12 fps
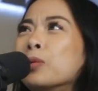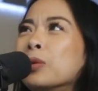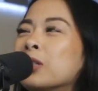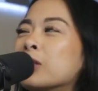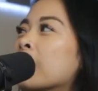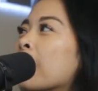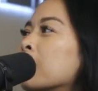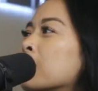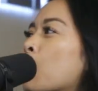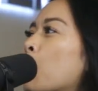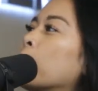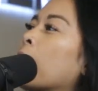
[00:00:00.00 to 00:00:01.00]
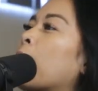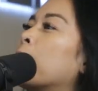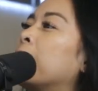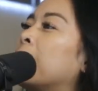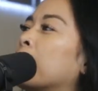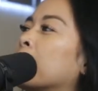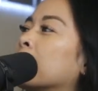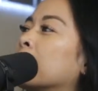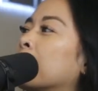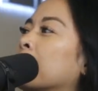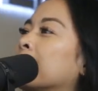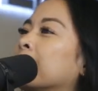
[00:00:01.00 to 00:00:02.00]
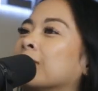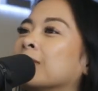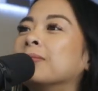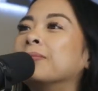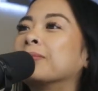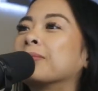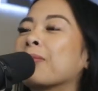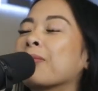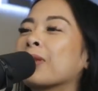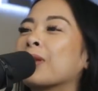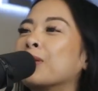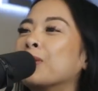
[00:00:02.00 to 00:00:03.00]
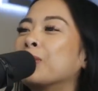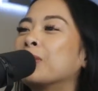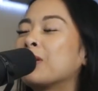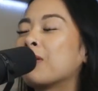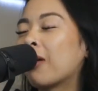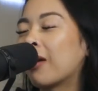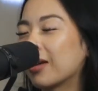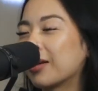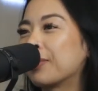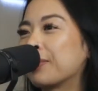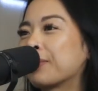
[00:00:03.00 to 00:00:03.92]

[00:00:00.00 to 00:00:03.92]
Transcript: would your next collab be? Who would you think?